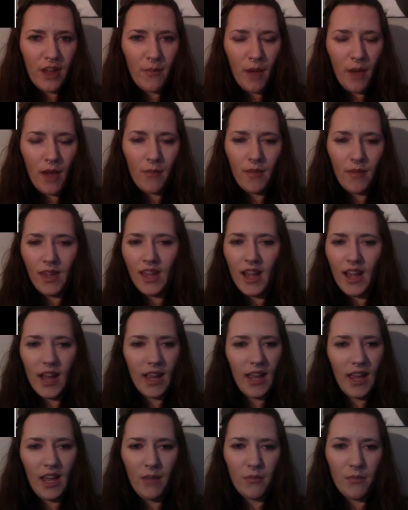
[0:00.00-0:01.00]
me. I
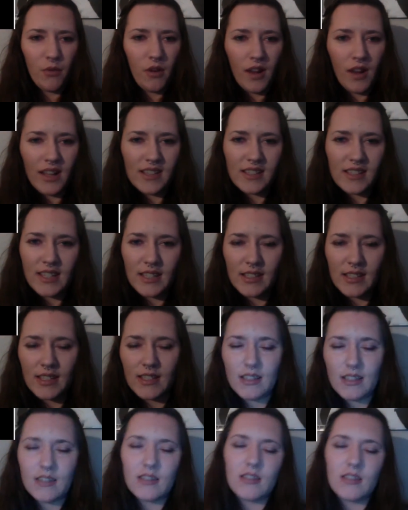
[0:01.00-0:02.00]
hate boring
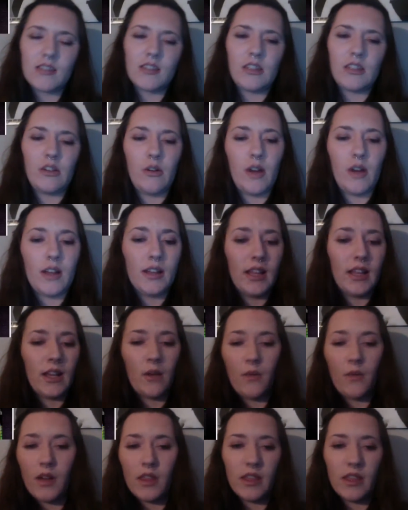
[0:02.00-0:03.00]
seasons, so I like it
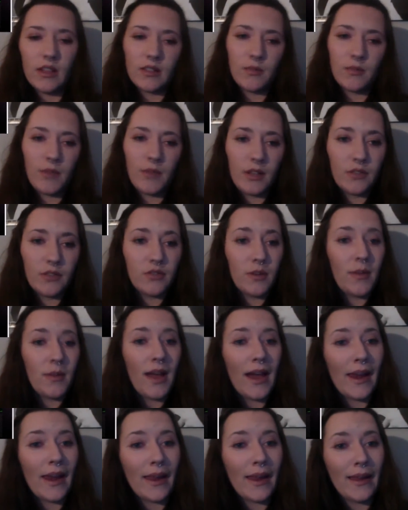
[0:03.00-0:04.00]
when there's a bit
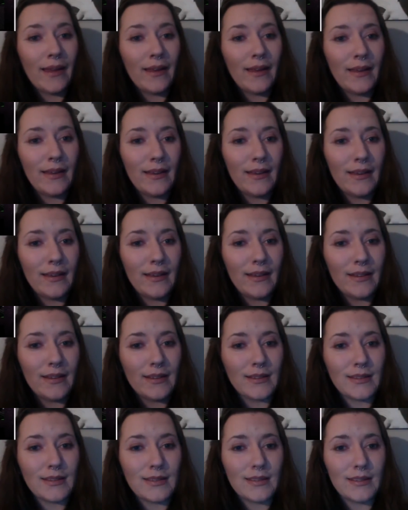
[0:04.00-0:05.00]
dramatics
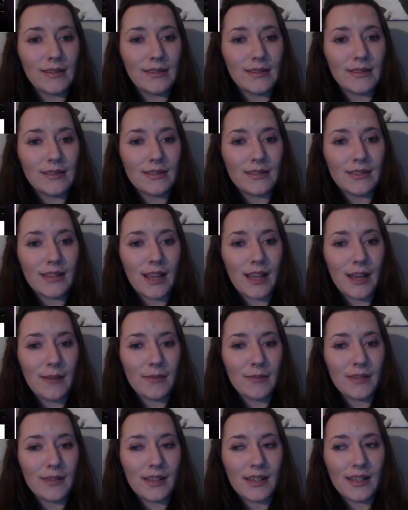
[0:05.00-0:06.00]

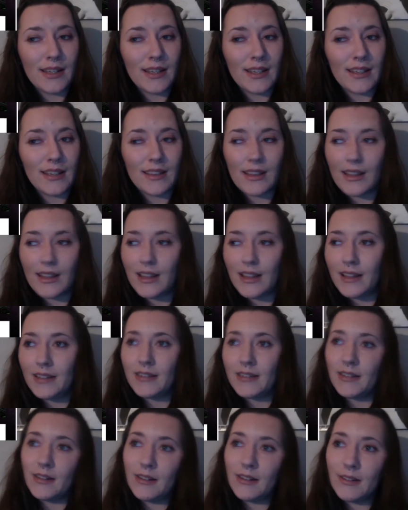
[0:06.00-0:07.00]
happening, like, you
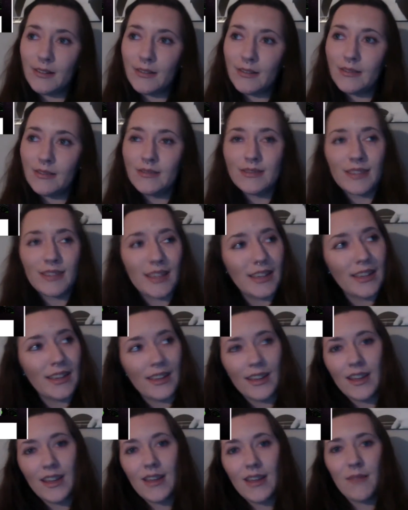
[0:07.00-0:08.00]
know,
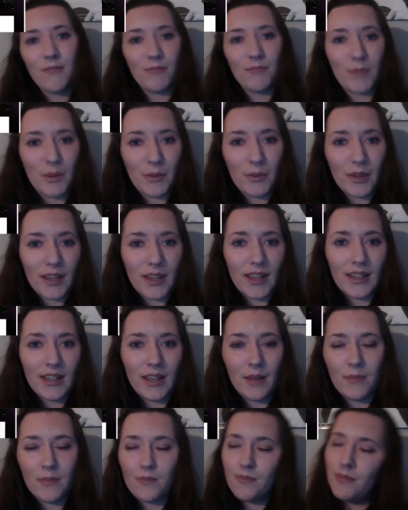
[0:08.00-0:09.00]
people getting up
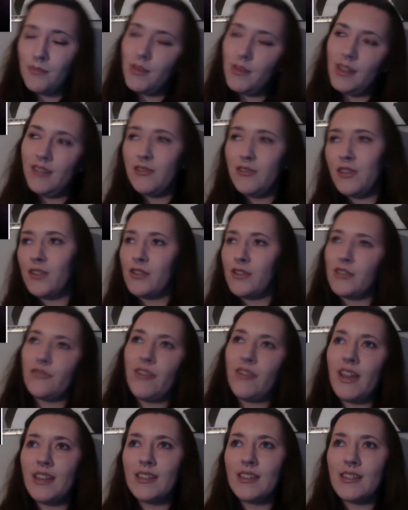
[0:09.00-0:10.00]
in each other's
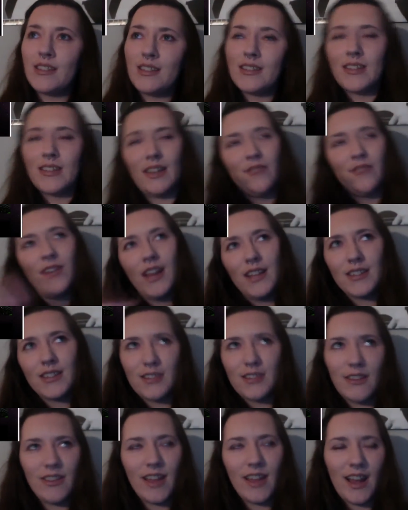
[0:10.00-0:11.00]
faces, like fights and all
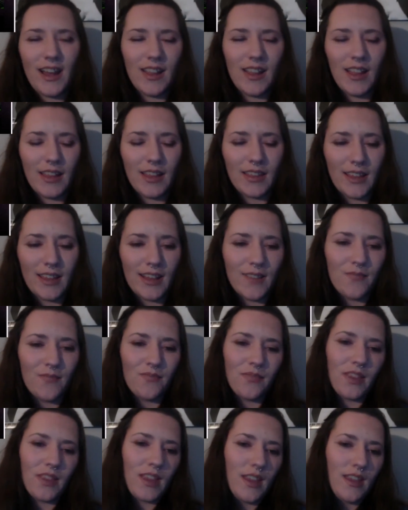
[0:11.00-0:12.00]
that. I like that.
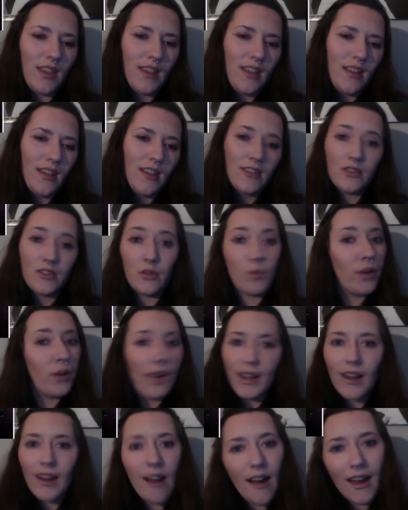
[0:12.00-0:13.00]
So bring it
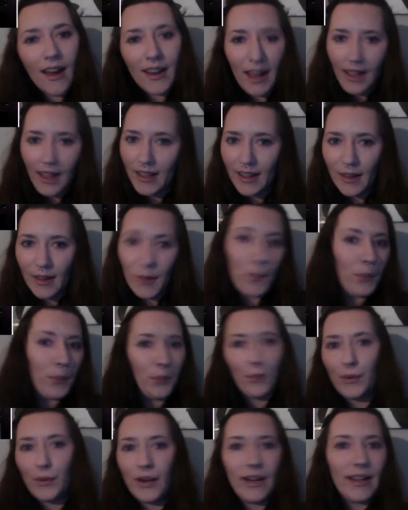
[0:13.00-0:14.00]
on, Aika.
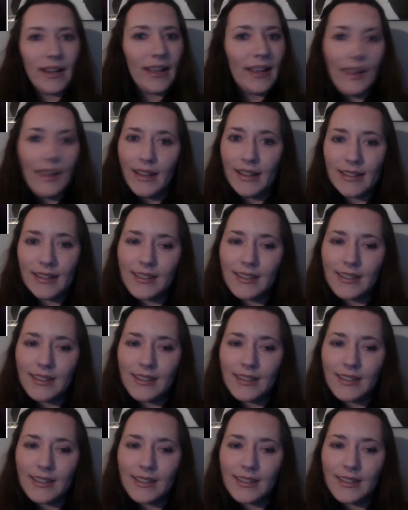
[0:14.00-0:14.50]
Bring it.